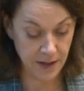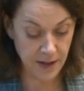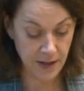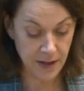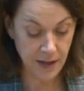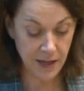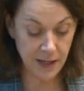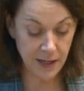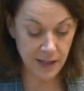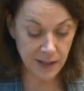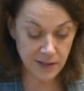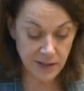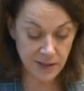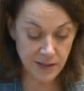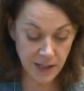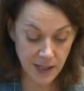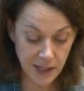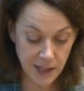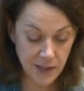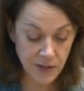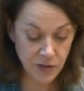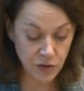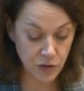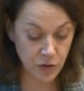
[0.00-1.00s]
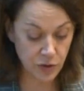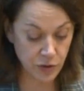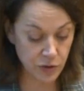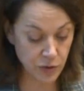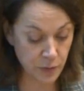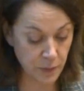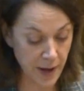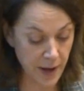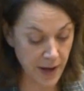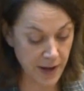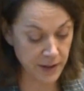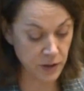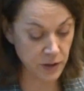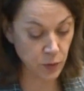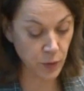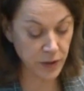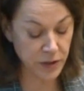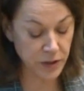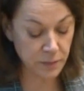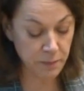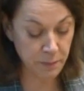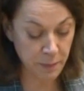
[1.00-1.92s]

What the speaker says: It is these two demands which